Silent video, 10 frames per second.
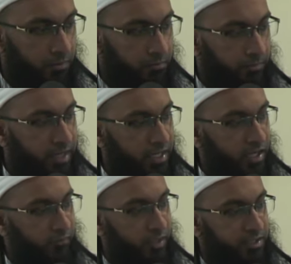Many
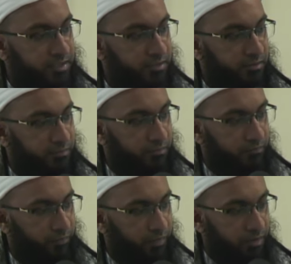of us
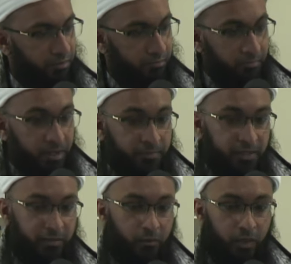may
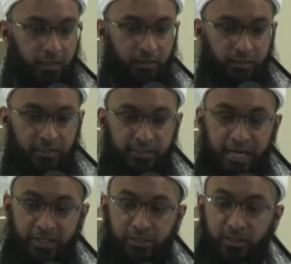be the one that is
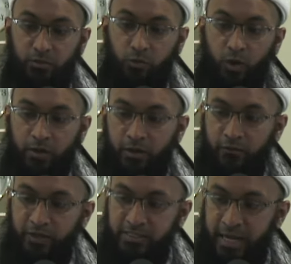actually the doer
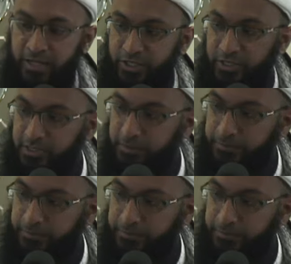of these actions.